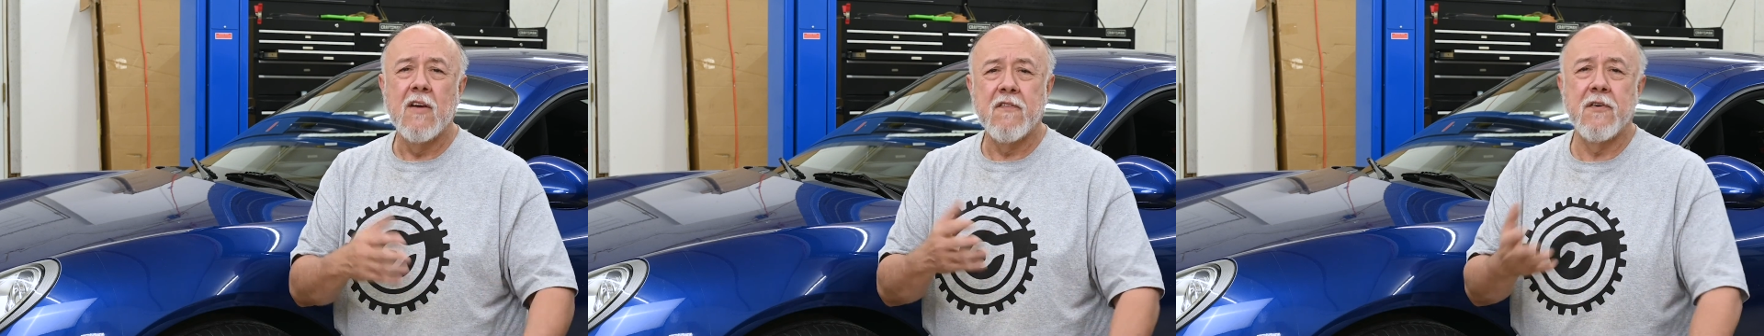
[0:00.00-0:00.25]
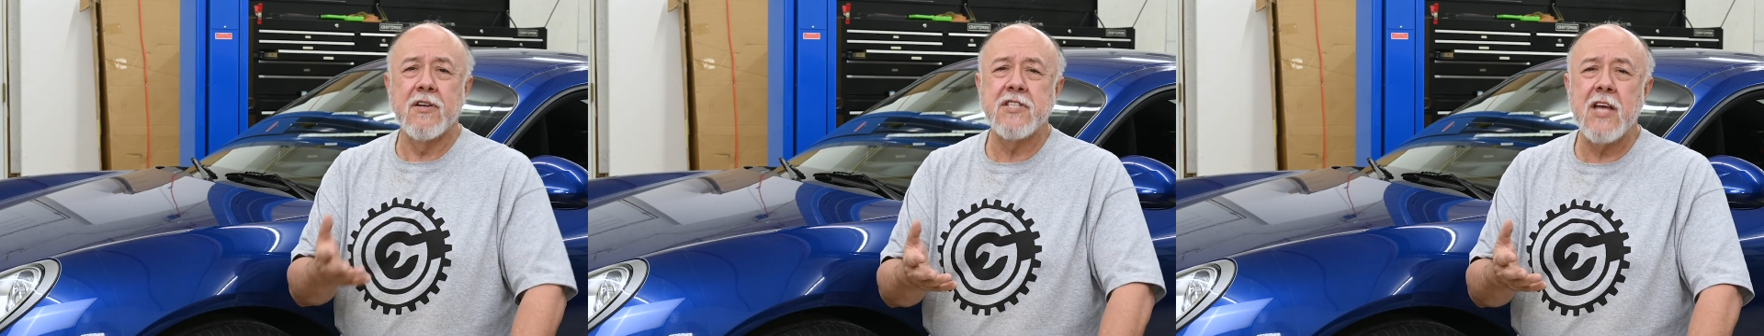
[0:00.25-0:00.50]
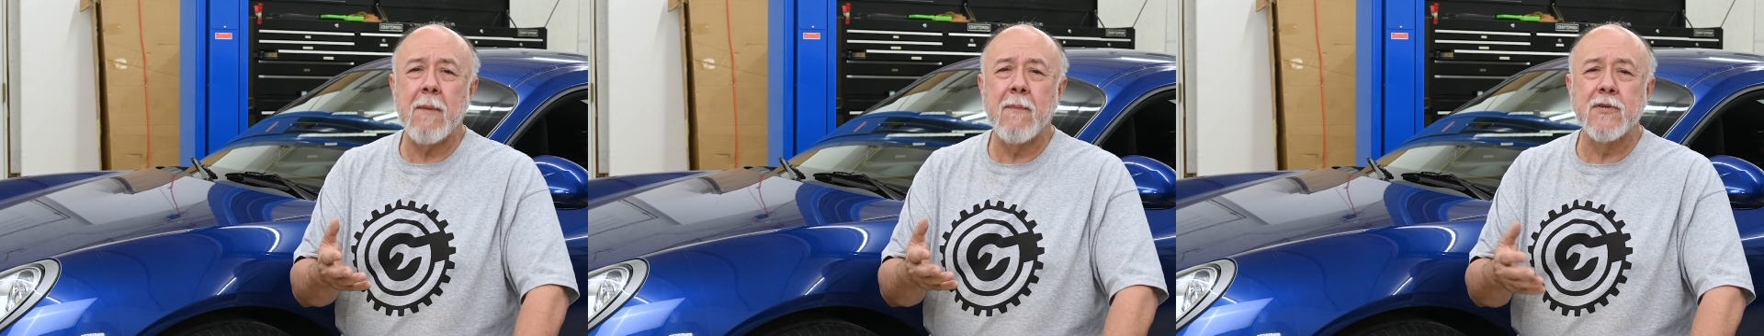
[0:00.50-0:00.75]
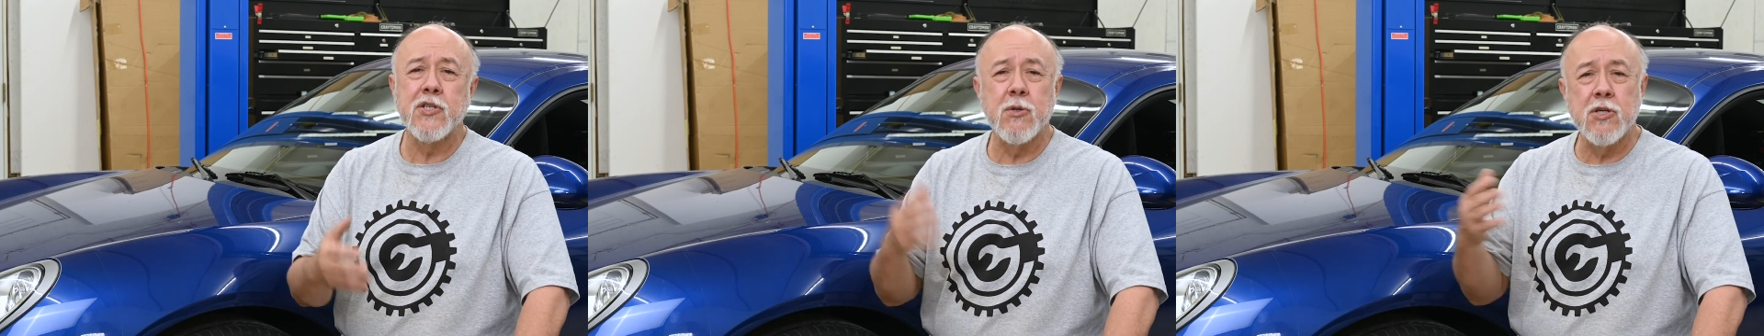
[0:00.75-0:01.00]
For
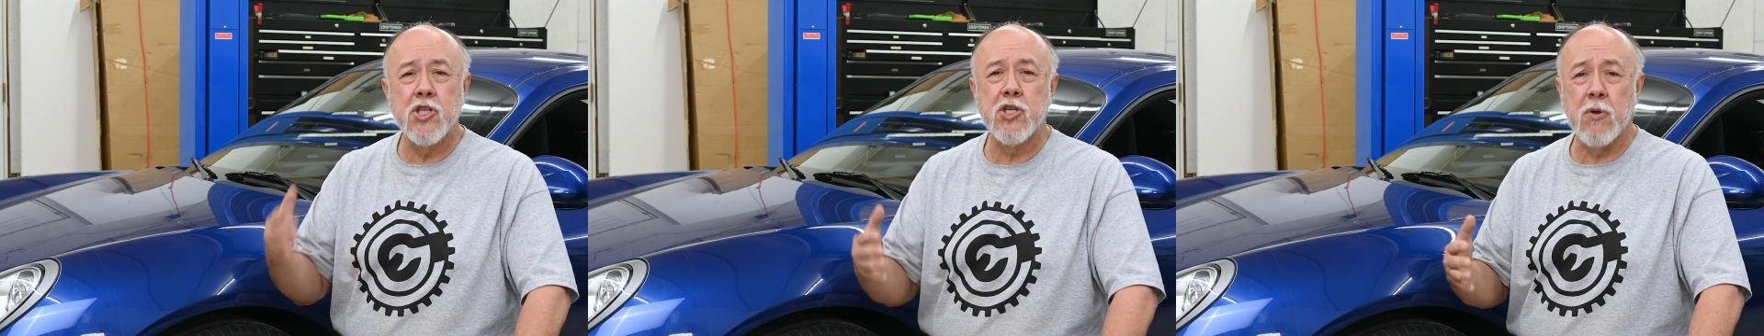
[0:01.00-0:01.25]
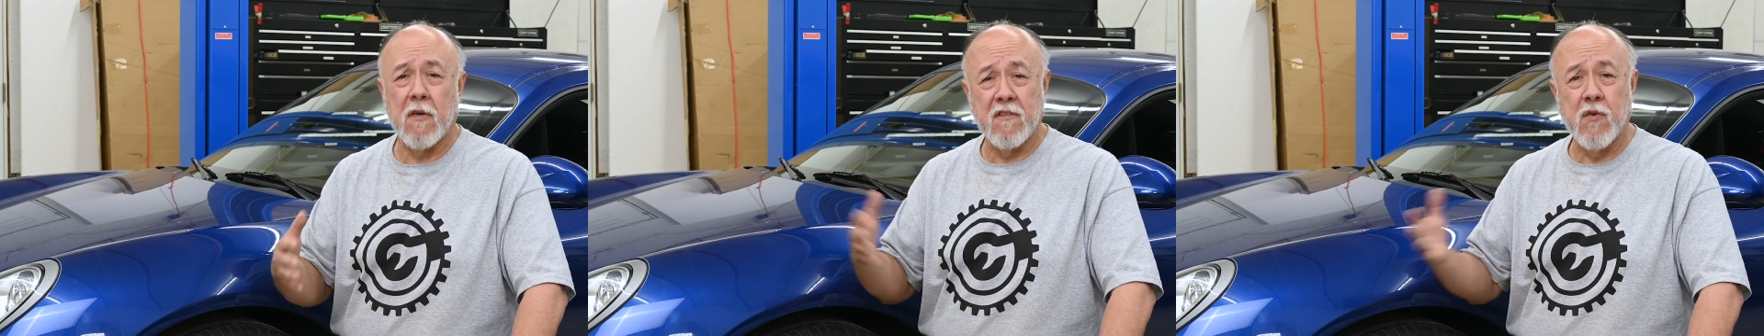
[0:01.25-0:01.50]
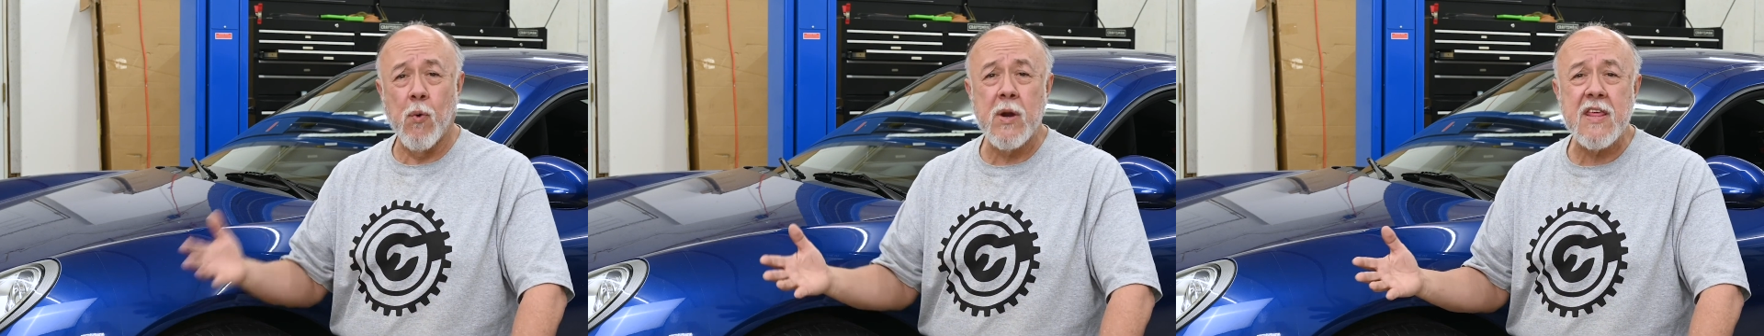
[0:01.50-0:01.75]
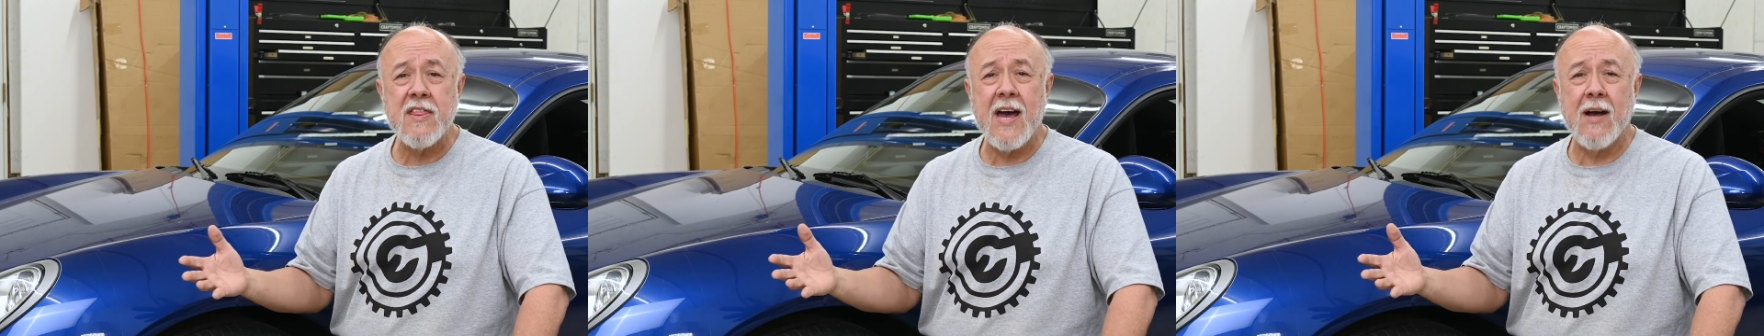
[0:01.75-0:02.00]
example, to insure a
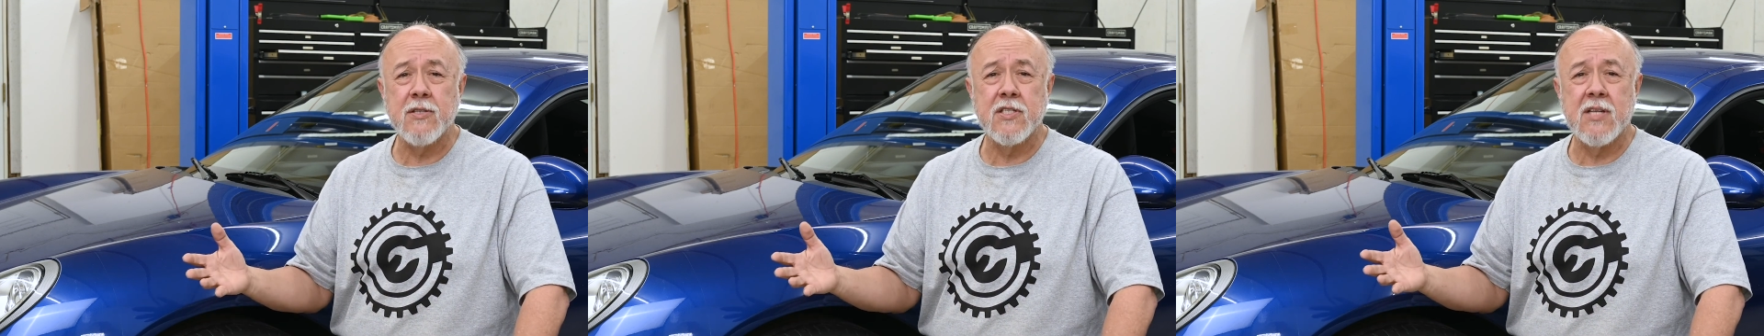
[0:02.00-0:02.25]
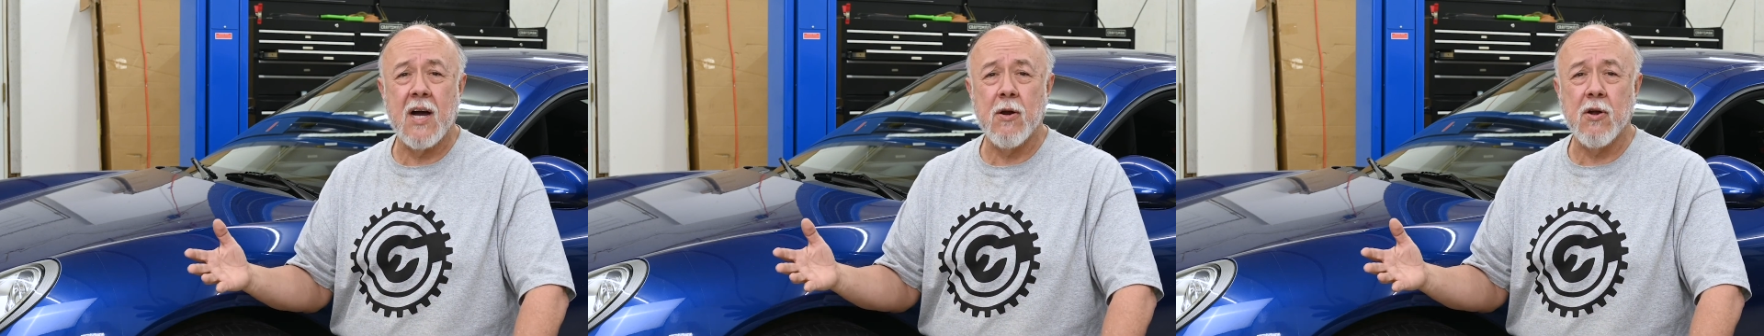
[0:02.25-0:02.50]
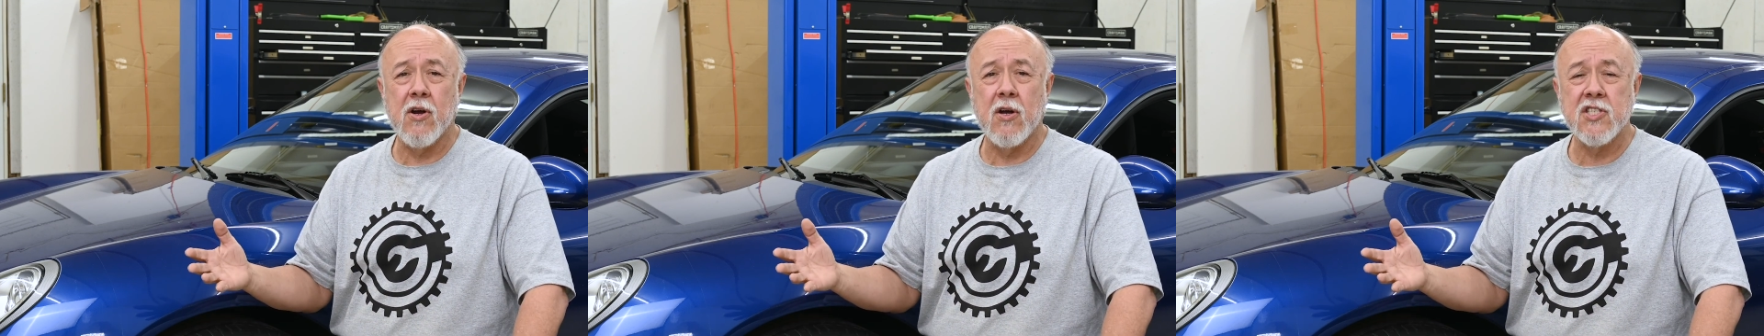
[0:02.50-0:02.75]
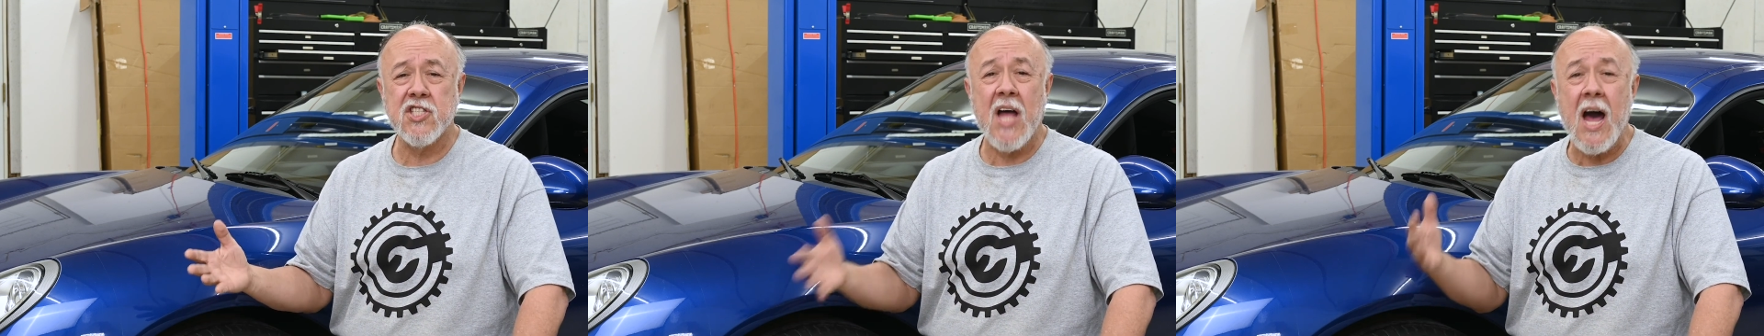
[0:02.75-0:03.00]
$40,000
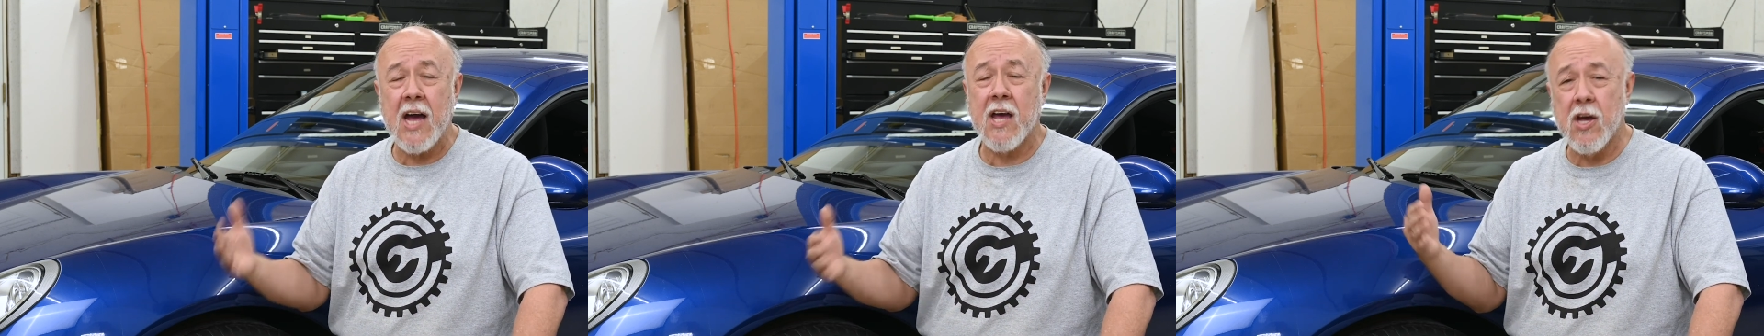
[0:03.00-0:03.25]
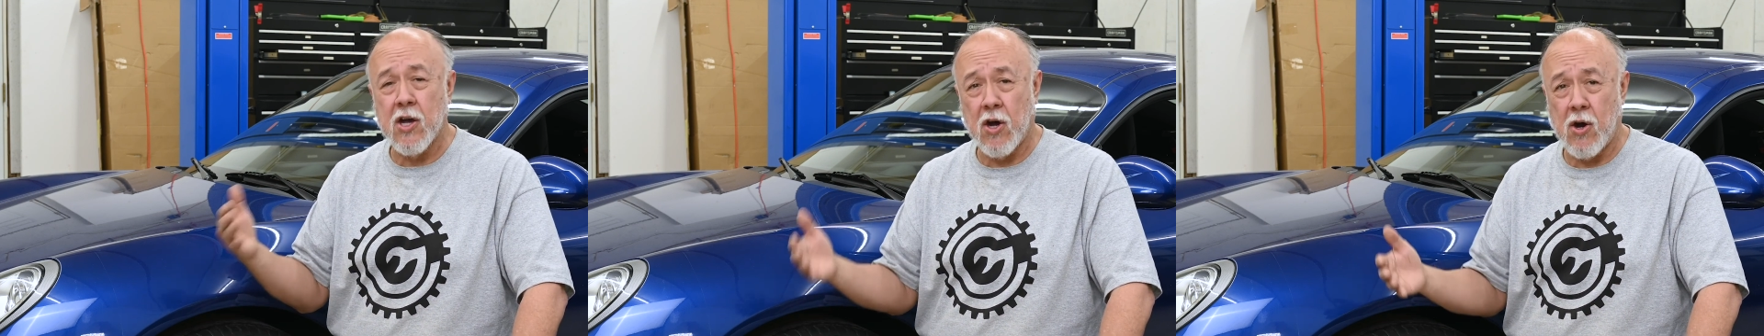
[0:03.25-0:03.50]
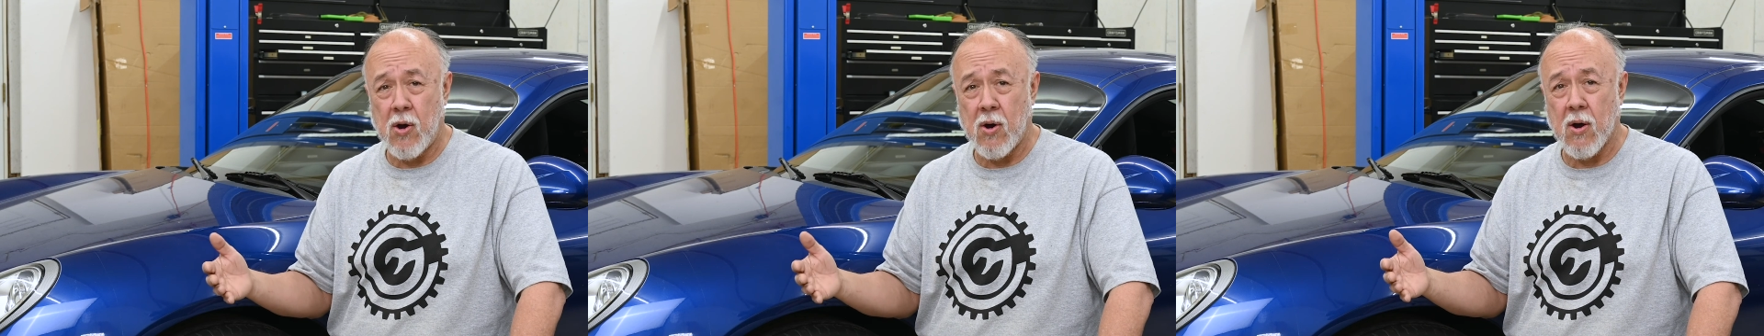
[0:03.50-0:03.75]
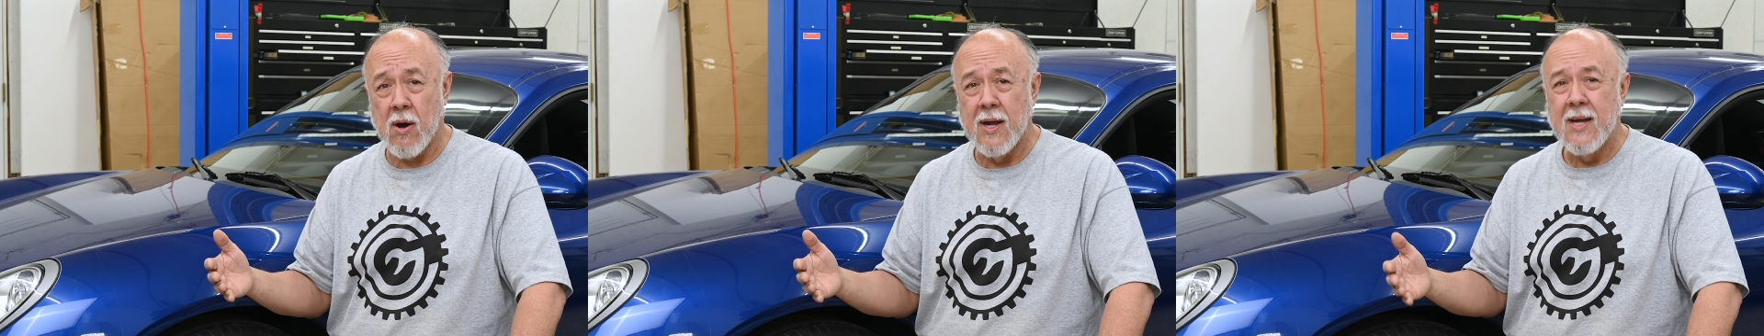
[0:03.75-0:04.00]
stock
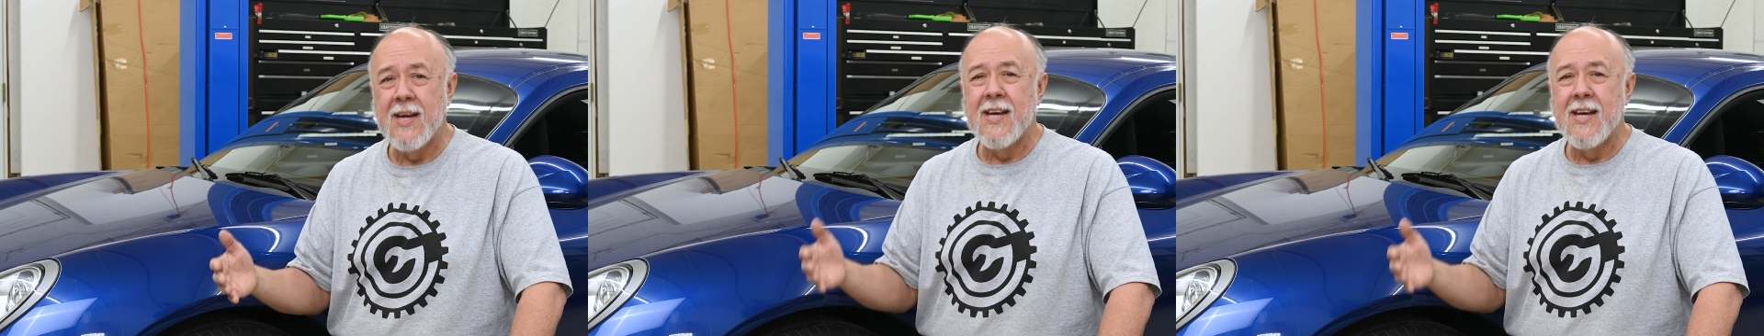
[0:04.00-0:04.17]
car